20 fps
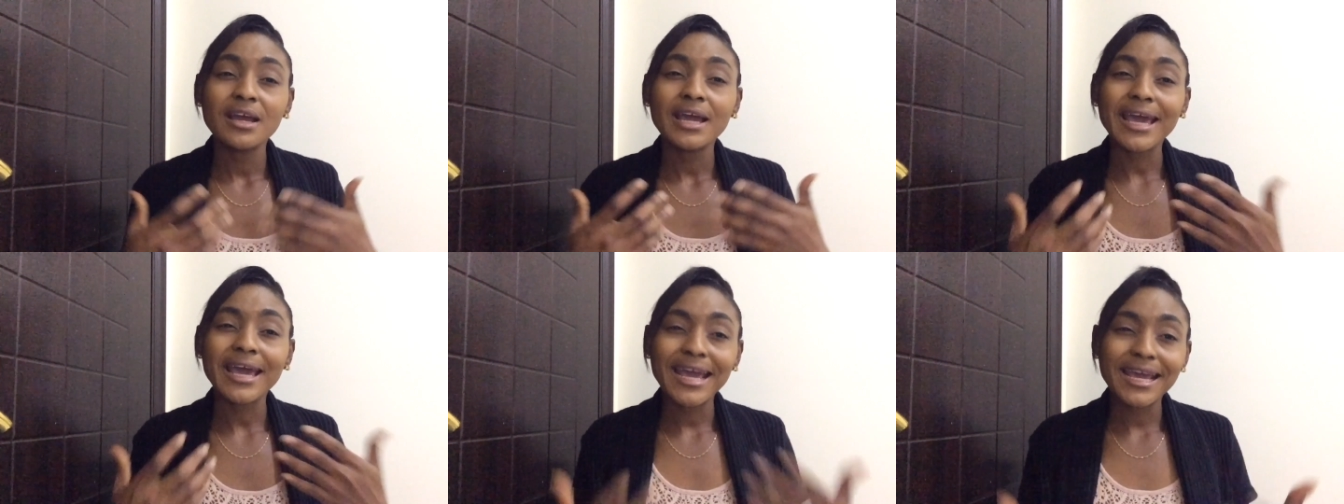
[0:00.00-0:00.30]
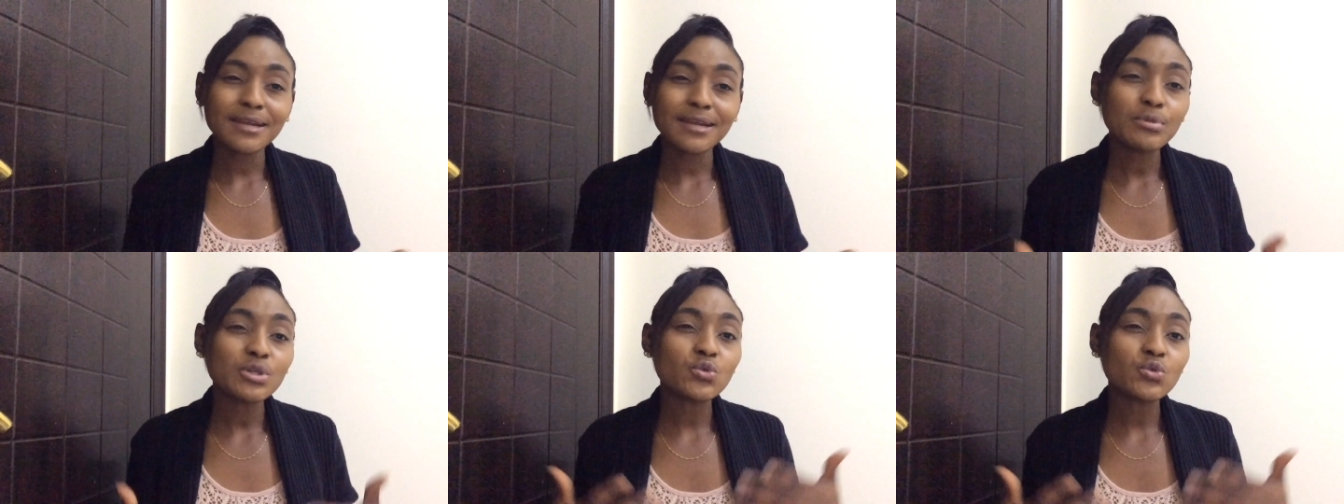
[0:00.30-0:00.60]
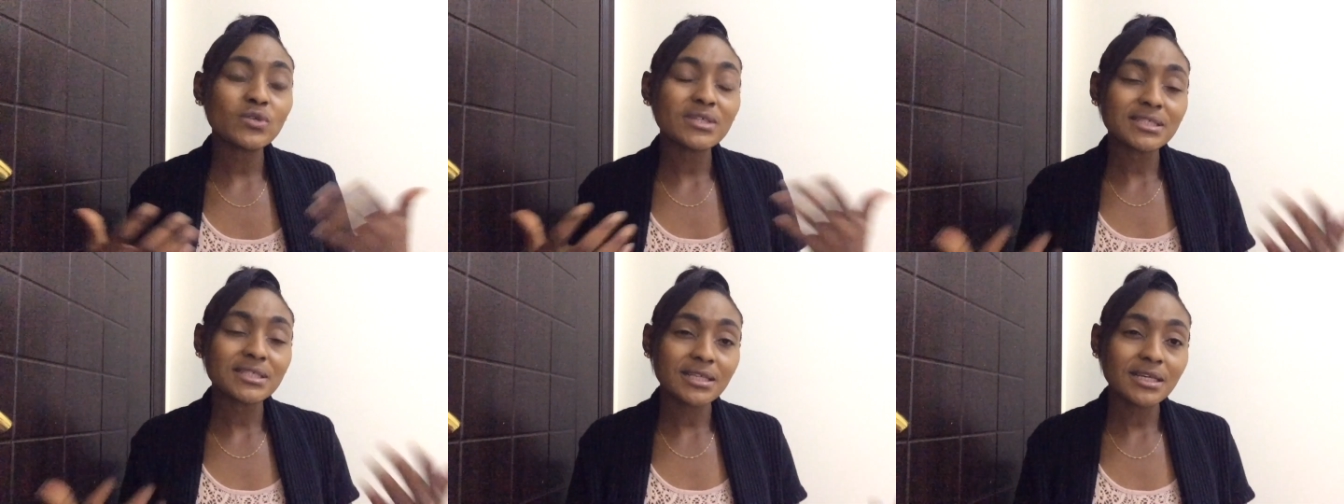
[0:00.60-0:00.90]
earn
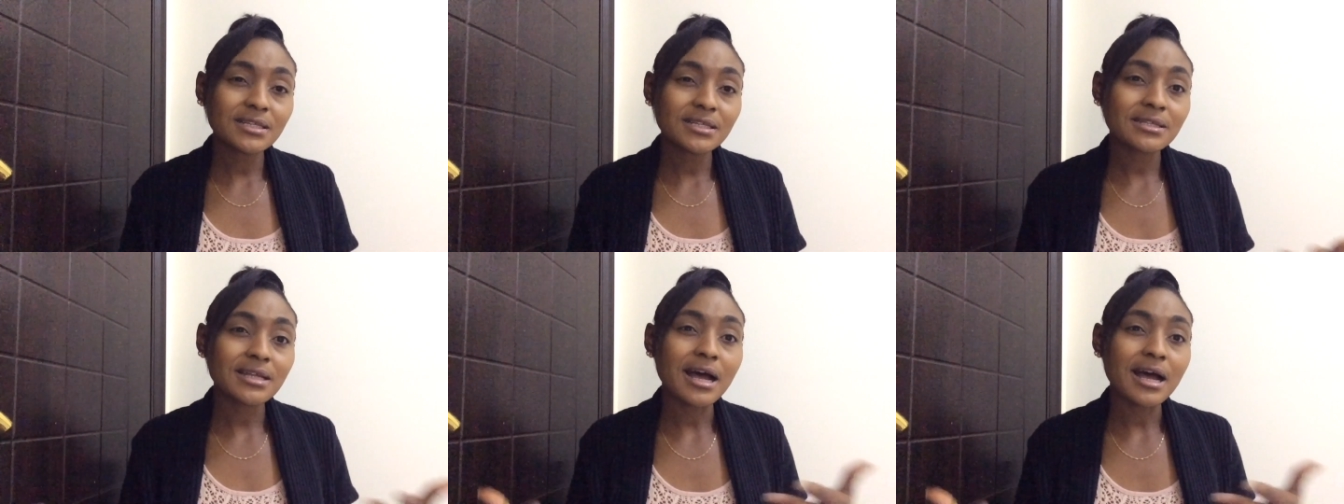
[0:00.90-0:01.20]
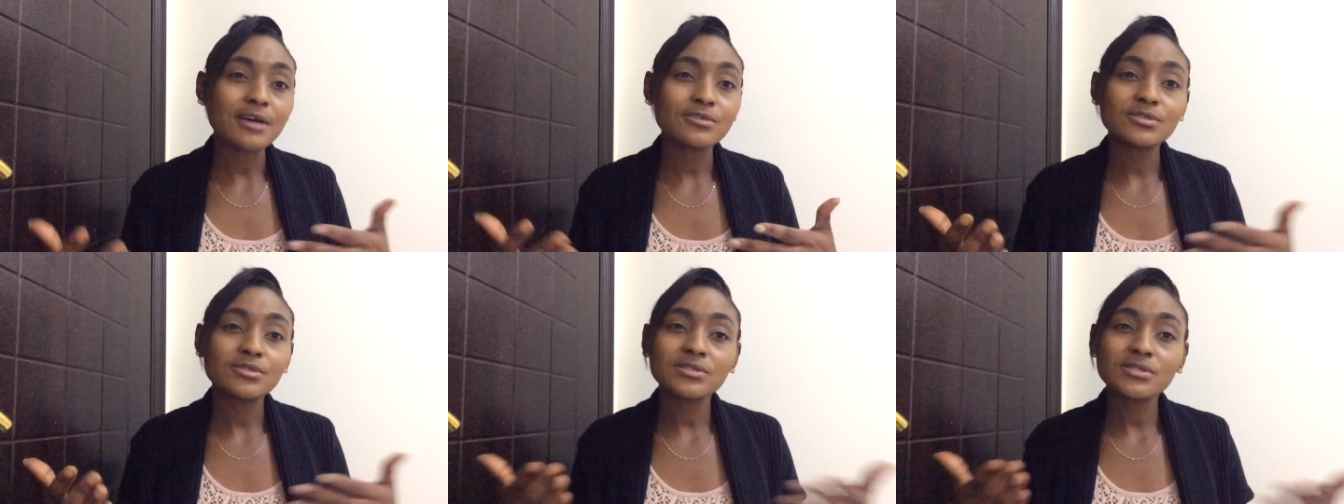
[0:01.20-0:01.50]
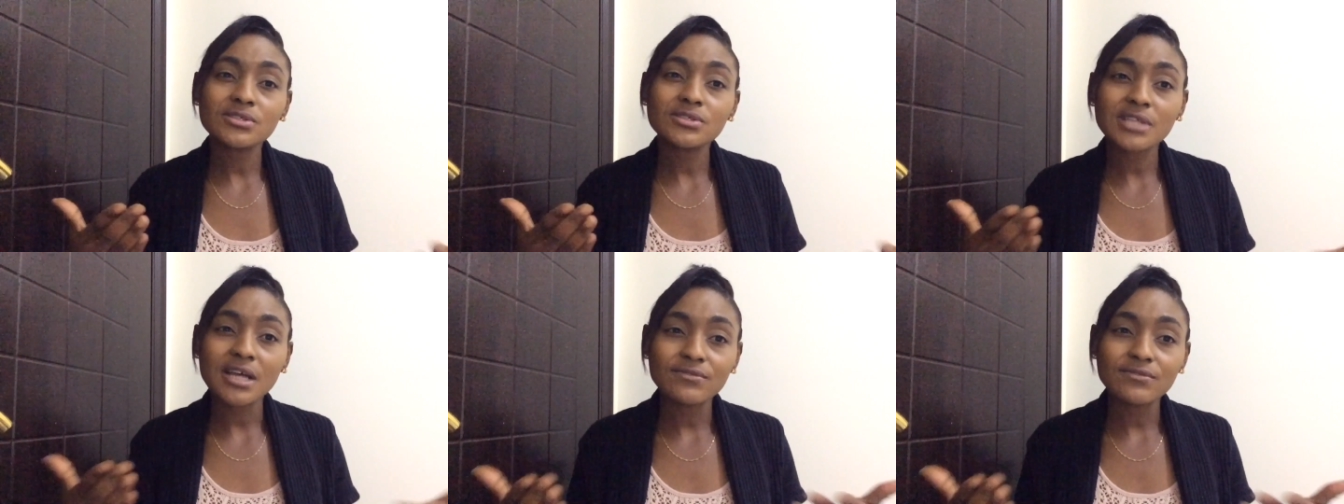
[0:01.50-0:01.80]
between 6,000 to
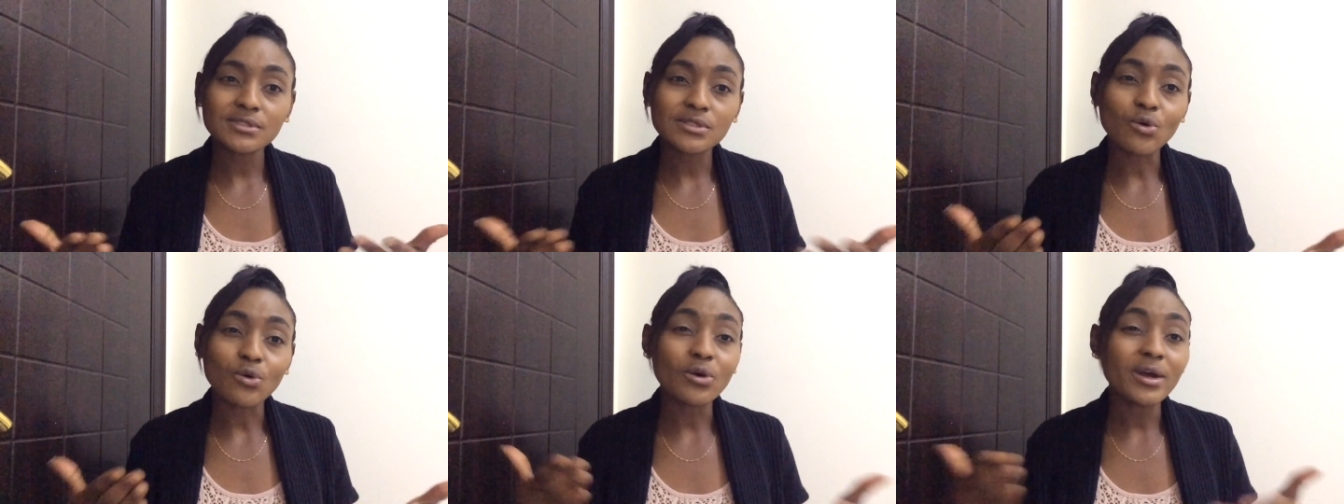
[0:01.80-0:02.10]
7 or